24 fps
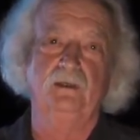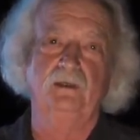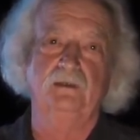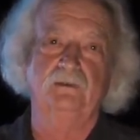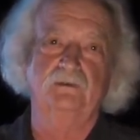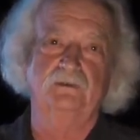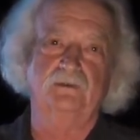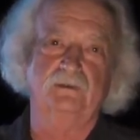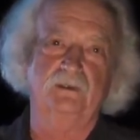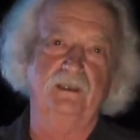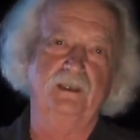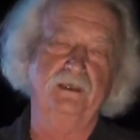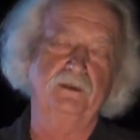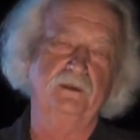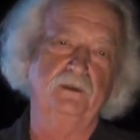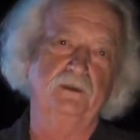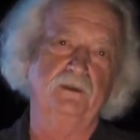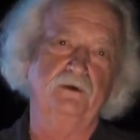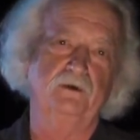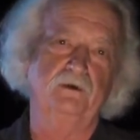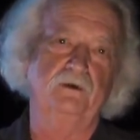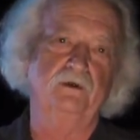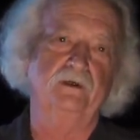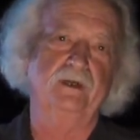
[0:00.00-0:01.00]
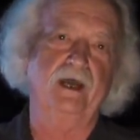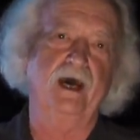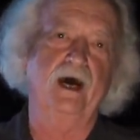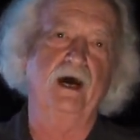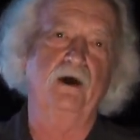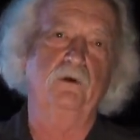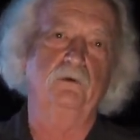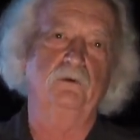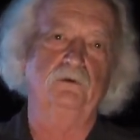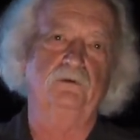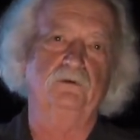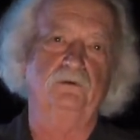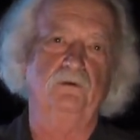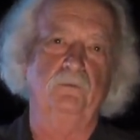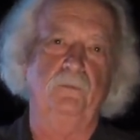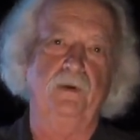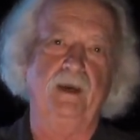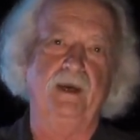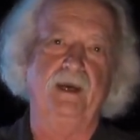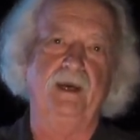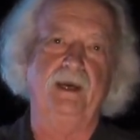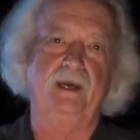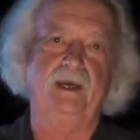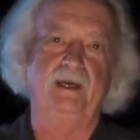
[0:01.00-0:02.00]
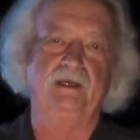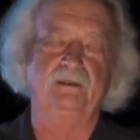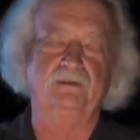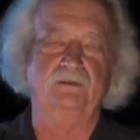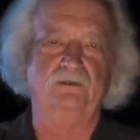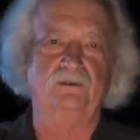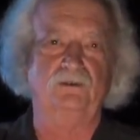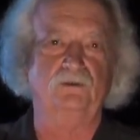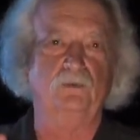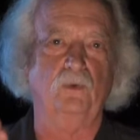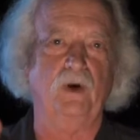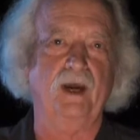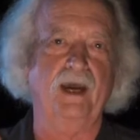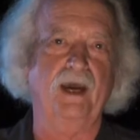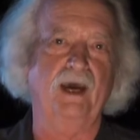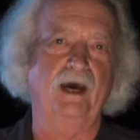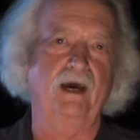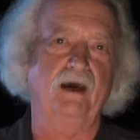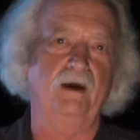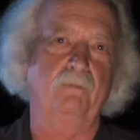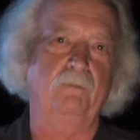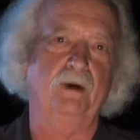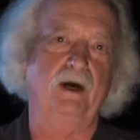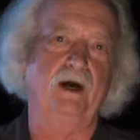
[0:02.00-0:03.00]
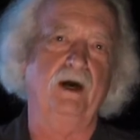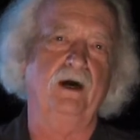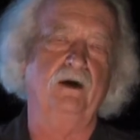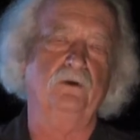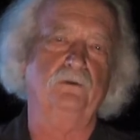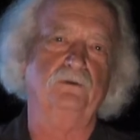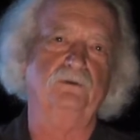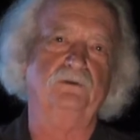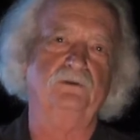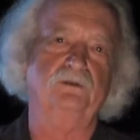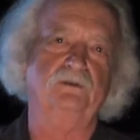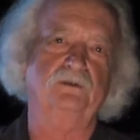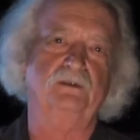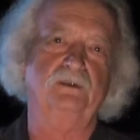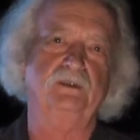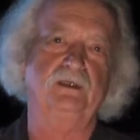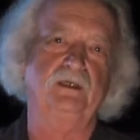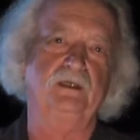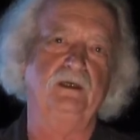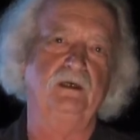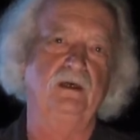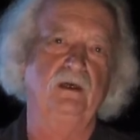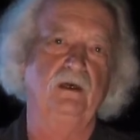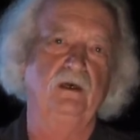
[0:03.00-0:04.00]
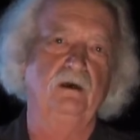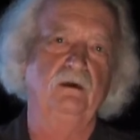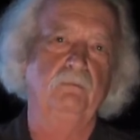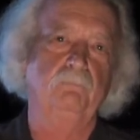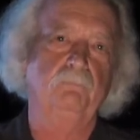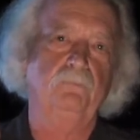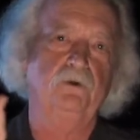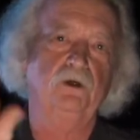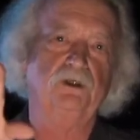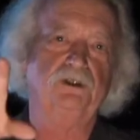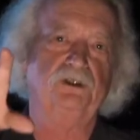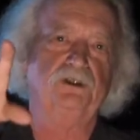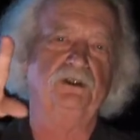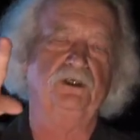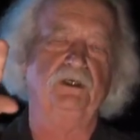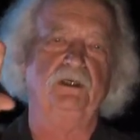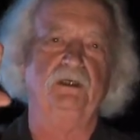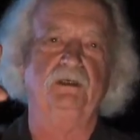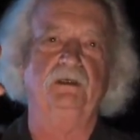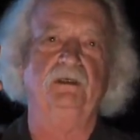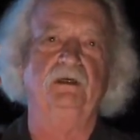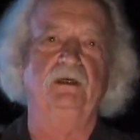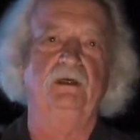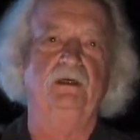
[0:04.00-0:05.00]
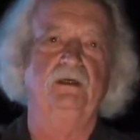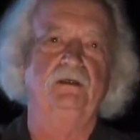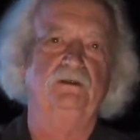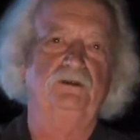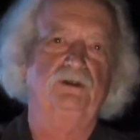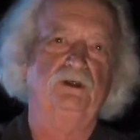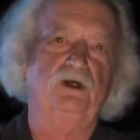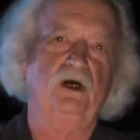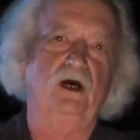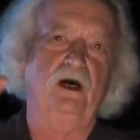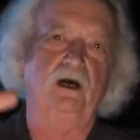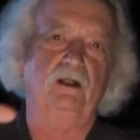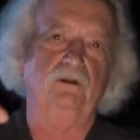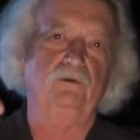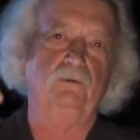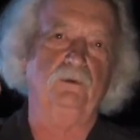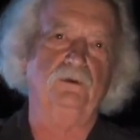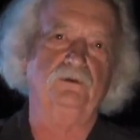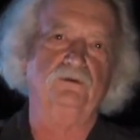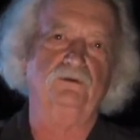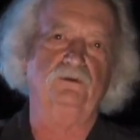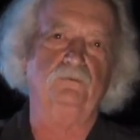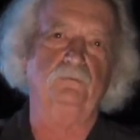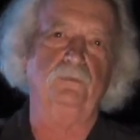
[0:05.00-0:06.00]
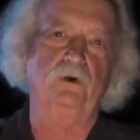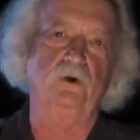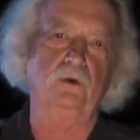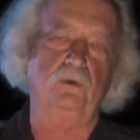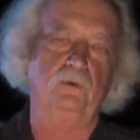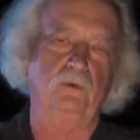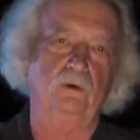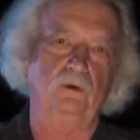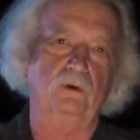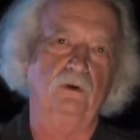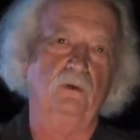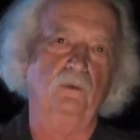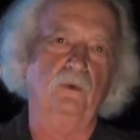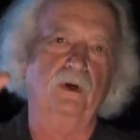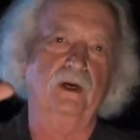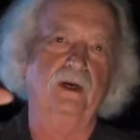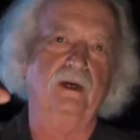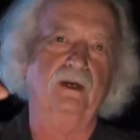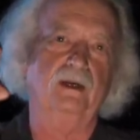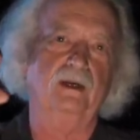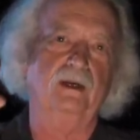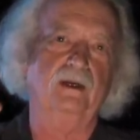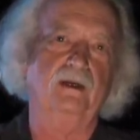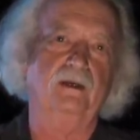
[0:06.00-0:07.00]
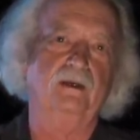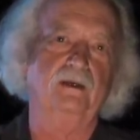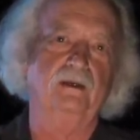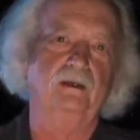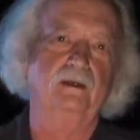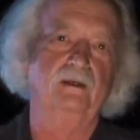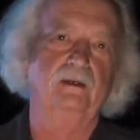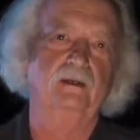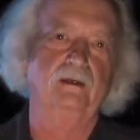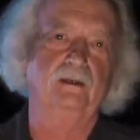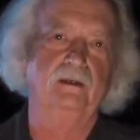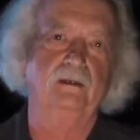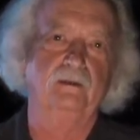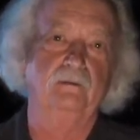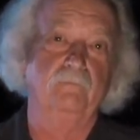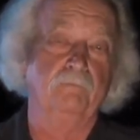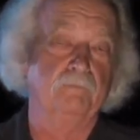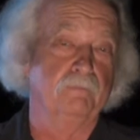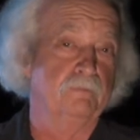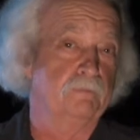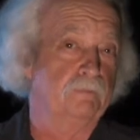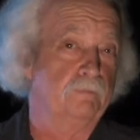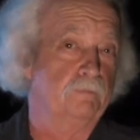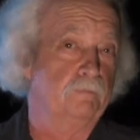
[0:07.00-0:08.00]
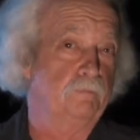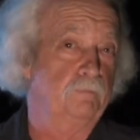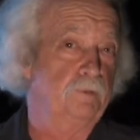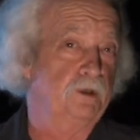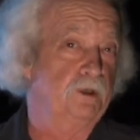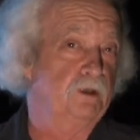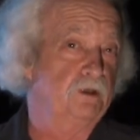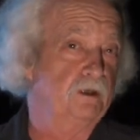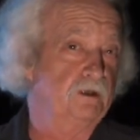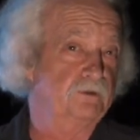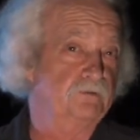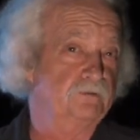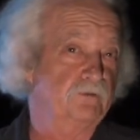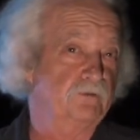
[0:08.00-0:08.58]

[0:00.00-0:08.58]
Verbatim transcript: slithered down to the bay, and swam out to sea, pushing Childwin's boat away. Because